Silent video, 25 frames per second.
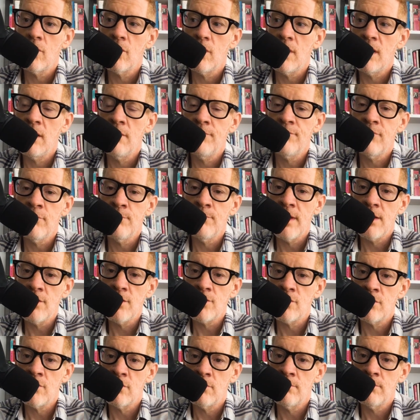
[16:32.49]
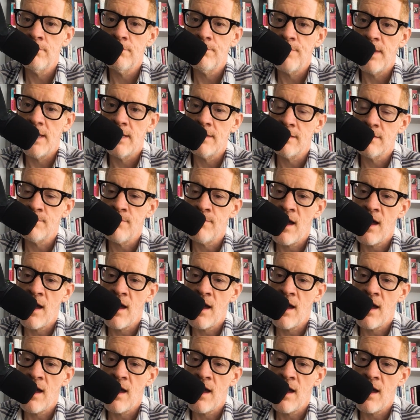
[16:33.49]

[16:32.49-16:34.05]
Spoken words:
information-based